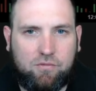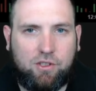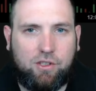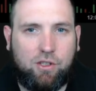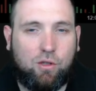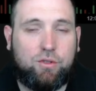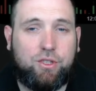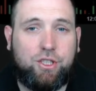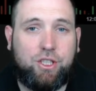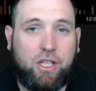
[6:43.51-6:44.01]

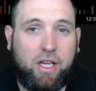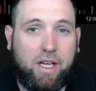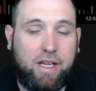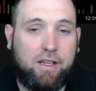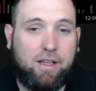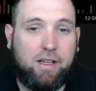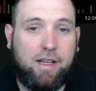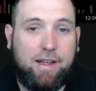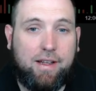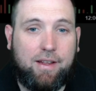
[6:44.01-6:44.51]
go
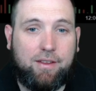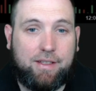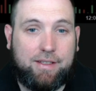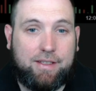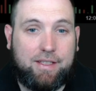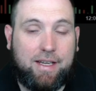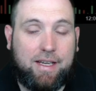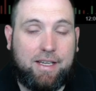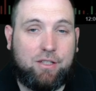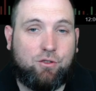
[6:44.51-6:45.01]
check the
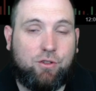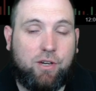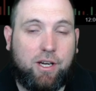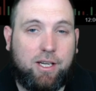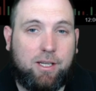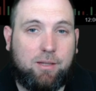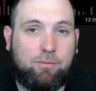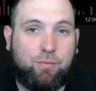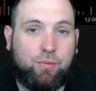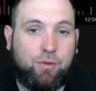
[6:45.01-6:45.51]
day
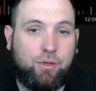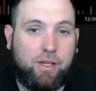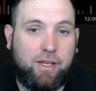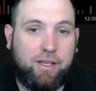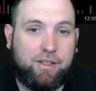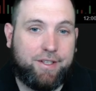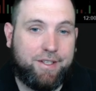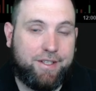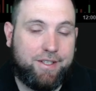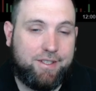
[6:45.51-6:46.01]
trading
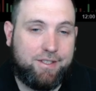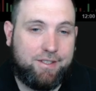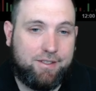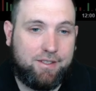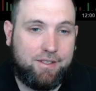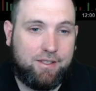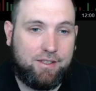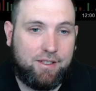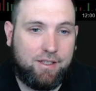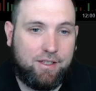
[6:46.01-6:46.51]

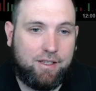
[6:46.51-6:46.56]
playlist.